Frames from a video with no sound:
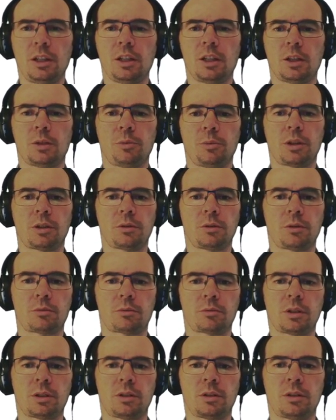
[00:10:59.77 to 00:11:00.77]
we could
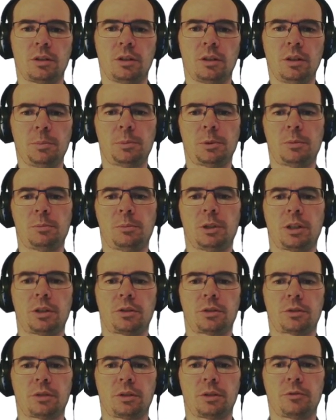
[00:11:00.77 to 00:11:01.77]
run an
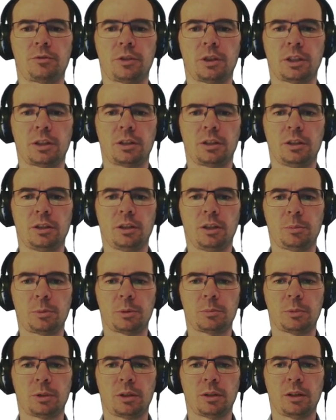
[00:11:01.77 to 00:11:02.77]
optimizer and find the
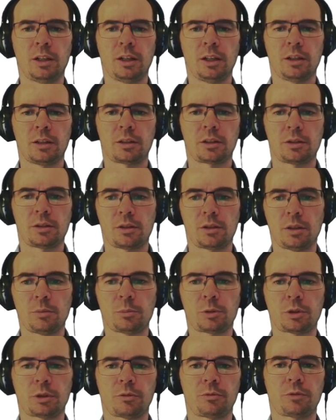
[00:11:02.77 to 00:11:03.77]
optimal
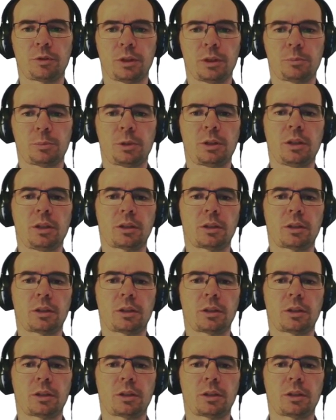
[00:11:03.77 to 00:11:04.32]
consumption for that particular